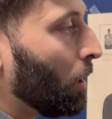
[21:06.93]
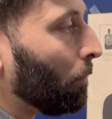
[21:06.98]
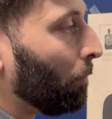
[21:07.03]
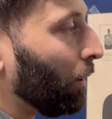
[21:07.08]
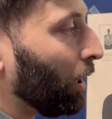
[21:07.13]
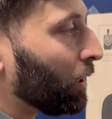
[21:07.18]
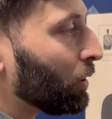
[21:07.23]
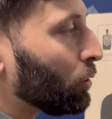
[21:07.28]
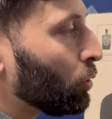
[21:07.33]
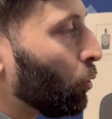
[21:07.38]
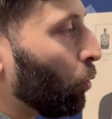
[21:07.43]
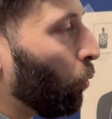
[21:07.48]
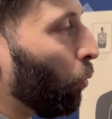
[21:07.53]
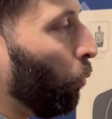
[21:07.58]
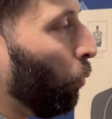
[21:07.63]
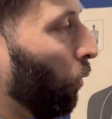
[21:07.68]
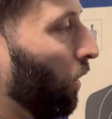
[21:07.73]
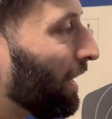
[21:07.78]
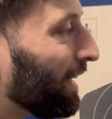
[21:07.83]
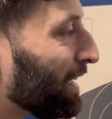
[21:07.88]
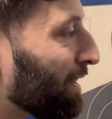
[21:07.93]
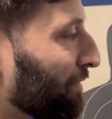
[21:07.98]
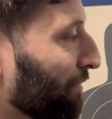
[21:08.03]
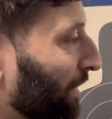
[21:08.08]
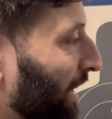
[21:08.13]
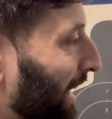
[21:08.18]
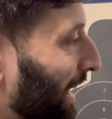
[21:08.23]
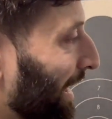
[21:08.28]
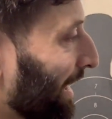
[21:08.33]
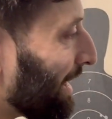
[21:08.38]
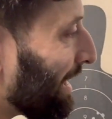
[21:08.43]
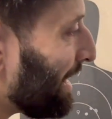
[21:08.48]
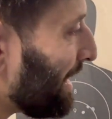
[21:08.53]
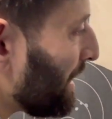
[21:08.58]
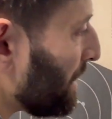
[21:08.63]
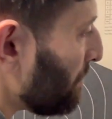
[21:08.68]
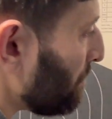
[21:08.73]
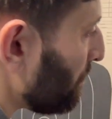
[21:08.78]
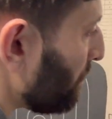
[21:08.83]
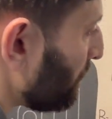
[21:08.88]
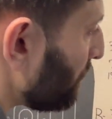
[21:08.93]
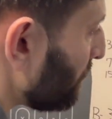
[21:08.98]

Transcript: But what if I am